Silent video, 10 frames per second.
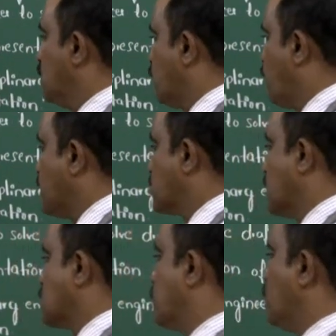The first
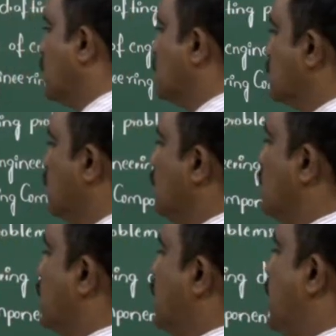textbook is
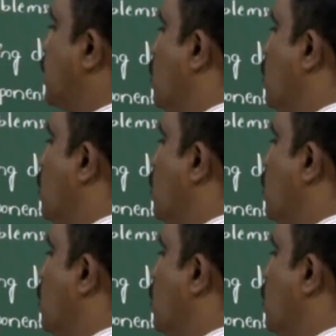K.R.